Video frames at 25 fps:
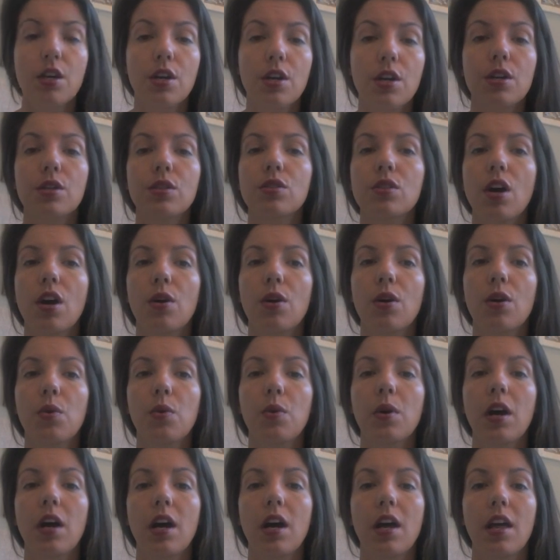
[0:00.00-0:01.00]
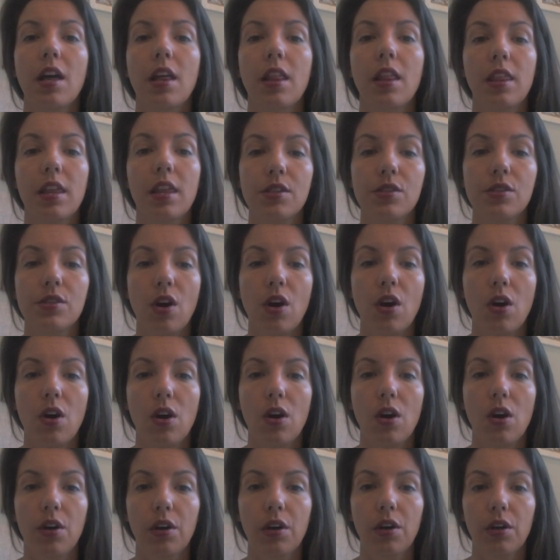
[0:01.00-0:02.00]
So these
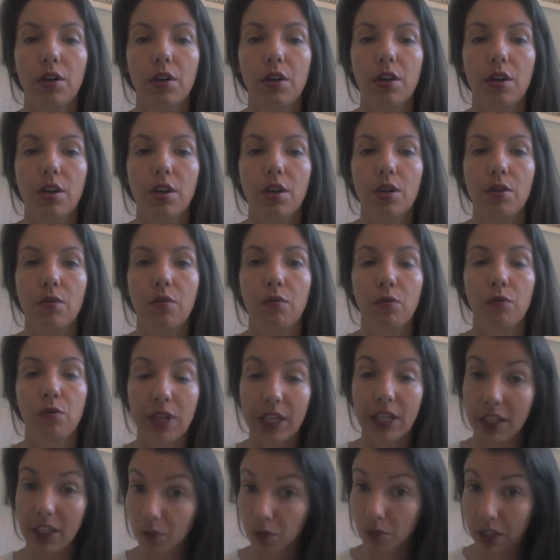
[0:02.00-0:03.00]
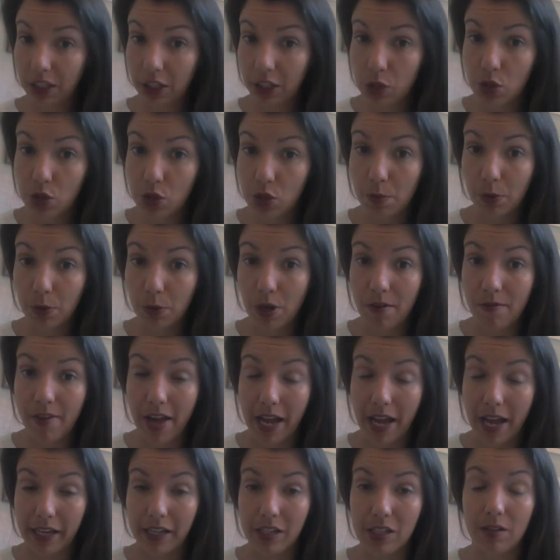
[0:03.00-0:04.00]
are really super
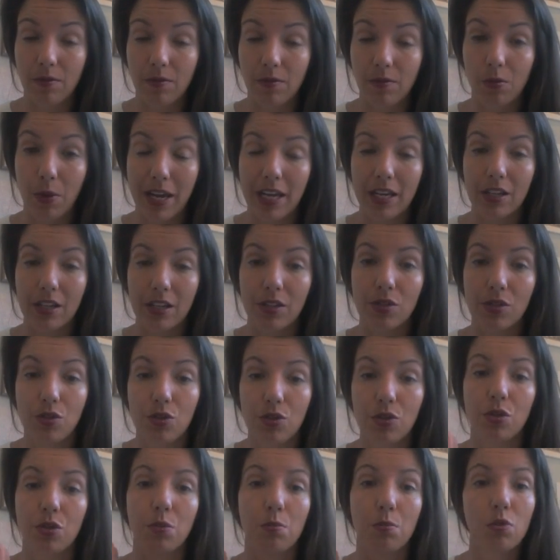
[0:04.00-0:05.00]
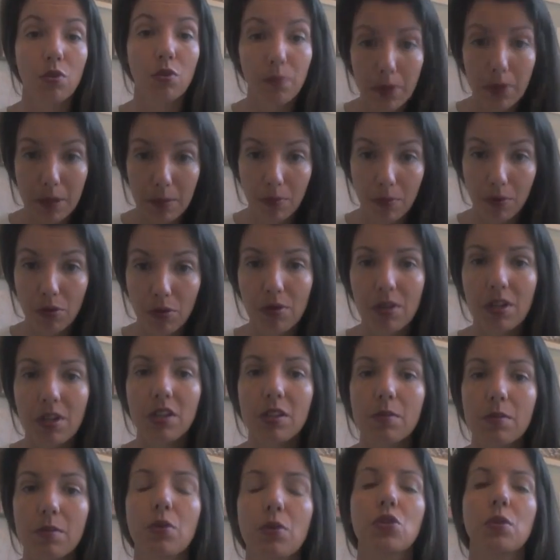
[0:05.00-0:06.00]
effective ways to move people through the
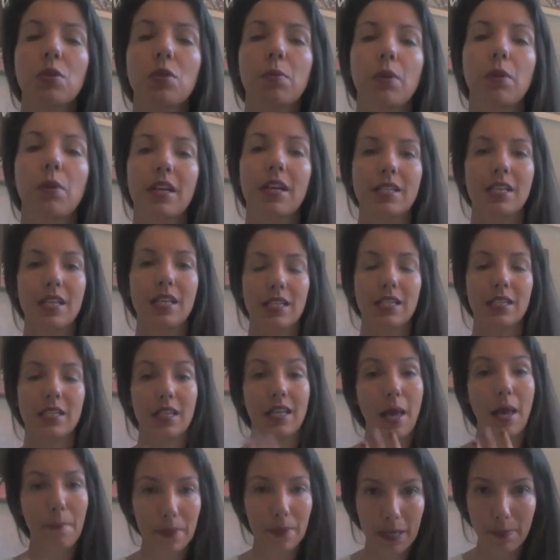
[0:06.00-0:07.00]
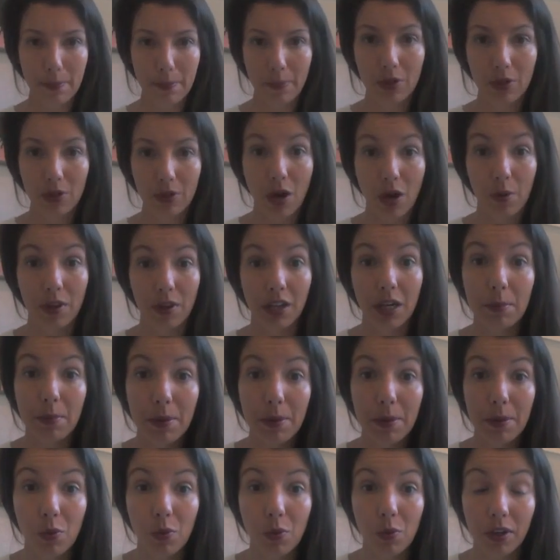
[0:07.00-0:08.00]
exposure process, let people know a little bit
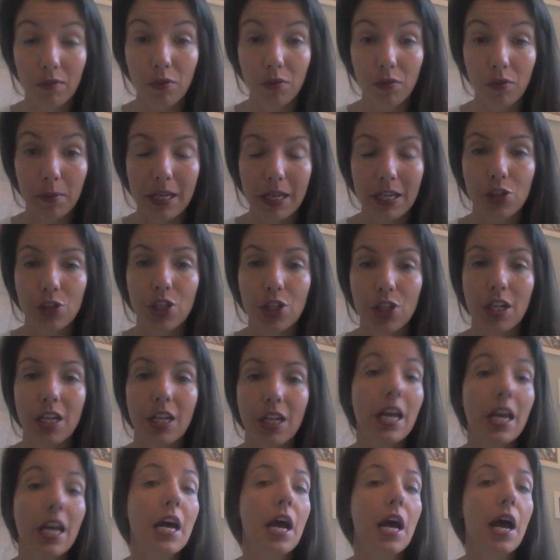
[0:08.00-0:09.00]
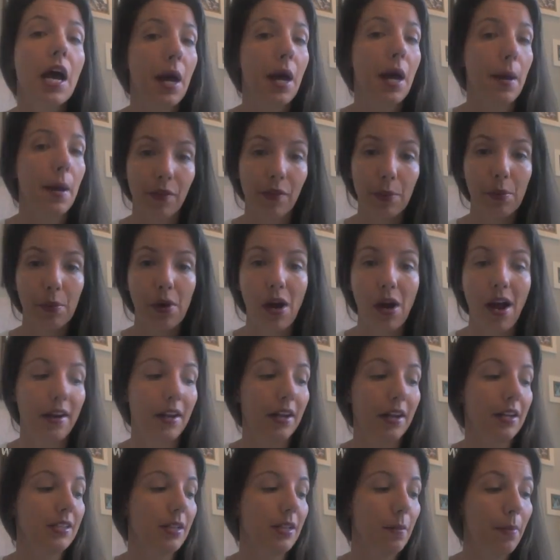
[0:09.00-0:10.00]
more information about the
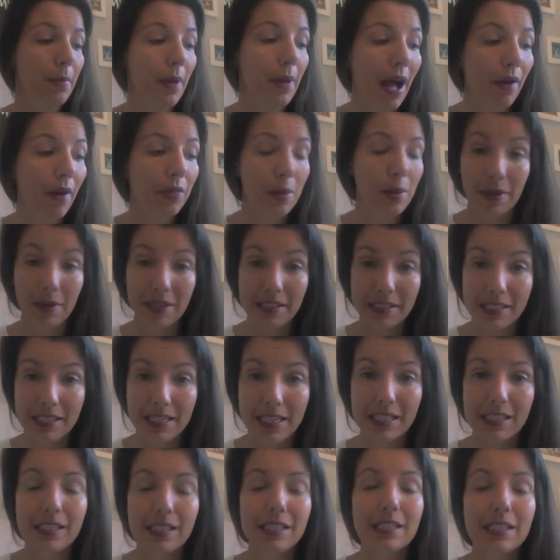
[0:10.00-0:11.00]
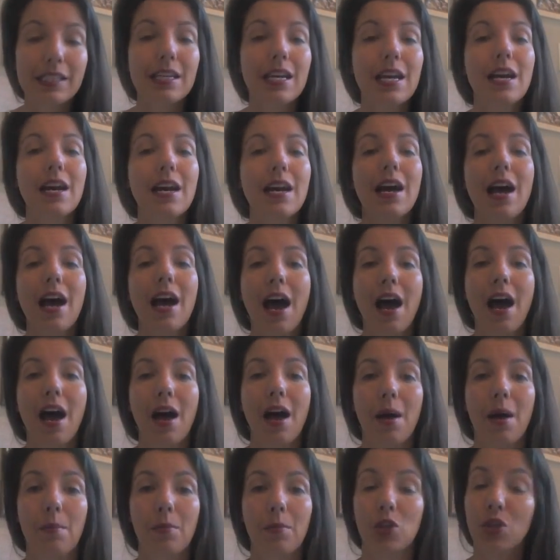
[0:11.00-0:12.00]
products, about the business,
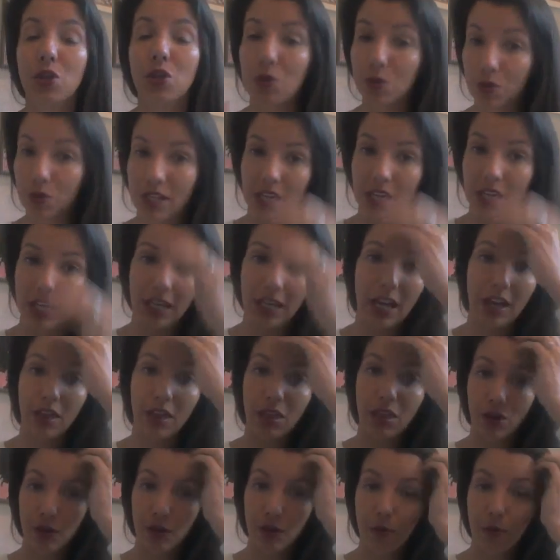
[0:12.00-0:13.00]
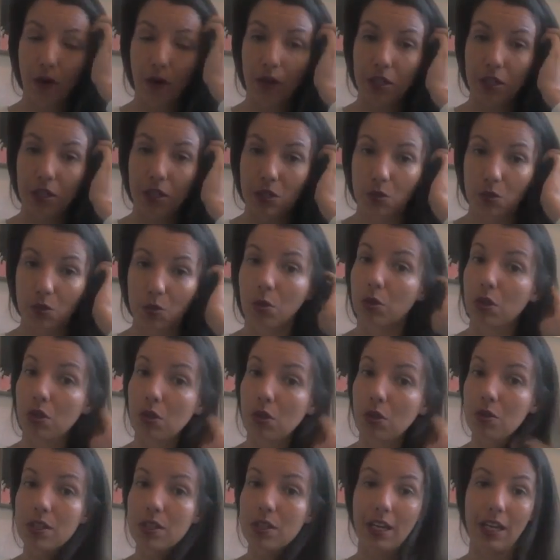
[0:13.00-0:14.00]
using a third-party tool,
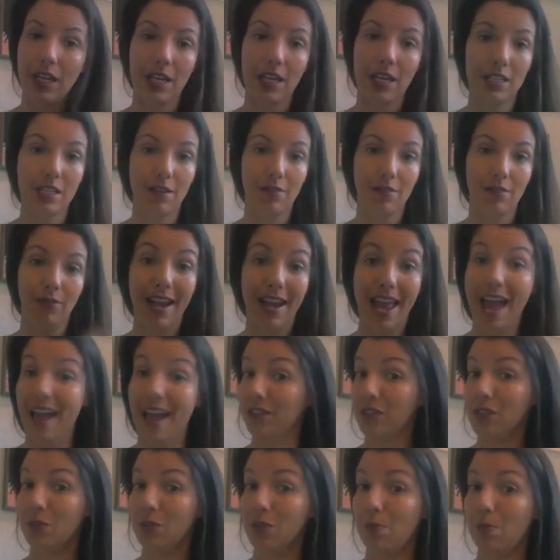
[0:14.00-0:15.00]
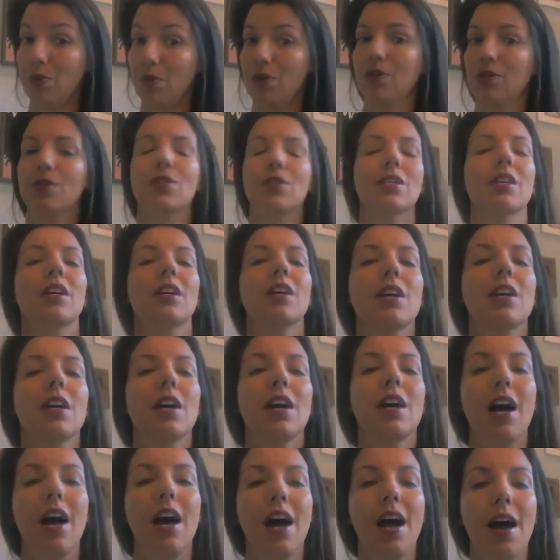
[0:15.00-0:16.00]
using a different expert,
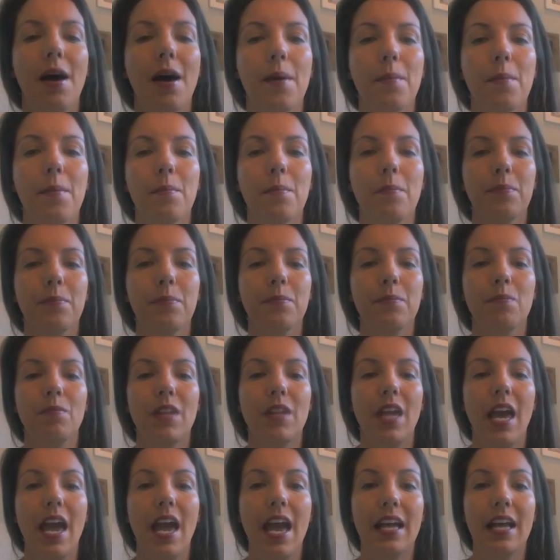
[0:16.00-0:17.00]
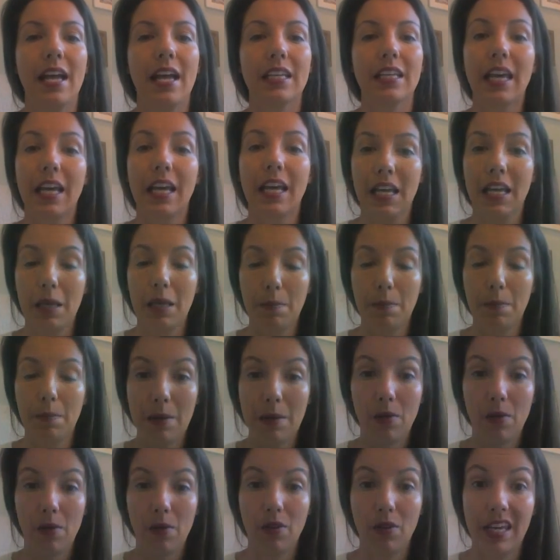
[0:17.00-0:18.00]
and getting
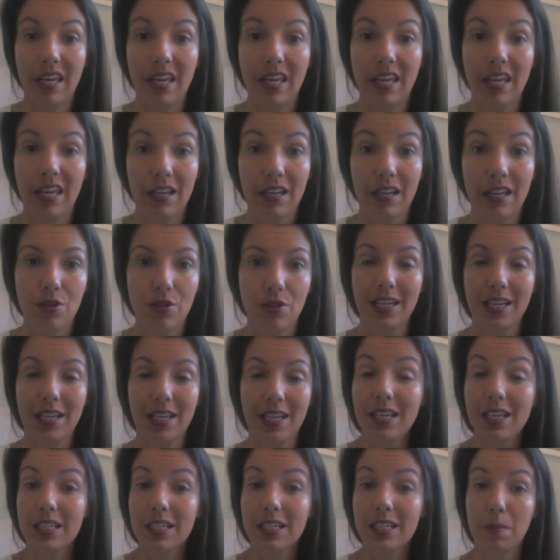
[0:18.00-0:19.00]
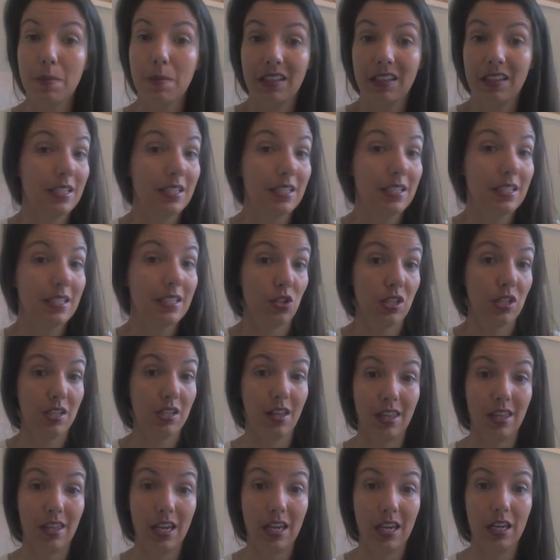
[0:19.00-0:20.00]
people the answers that they need to make the decisions that
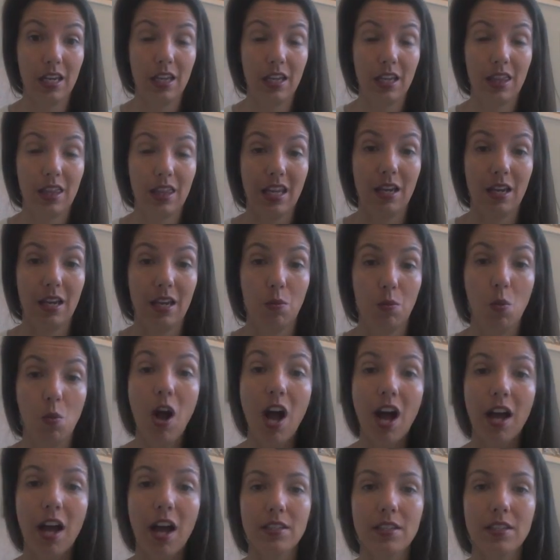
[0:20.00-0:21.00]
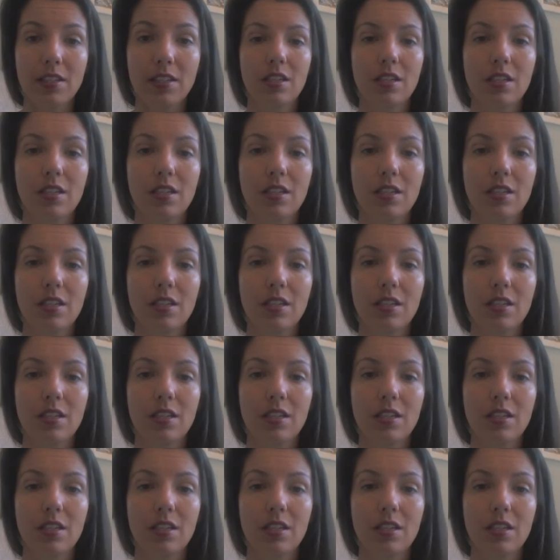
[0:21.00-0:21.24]
they want.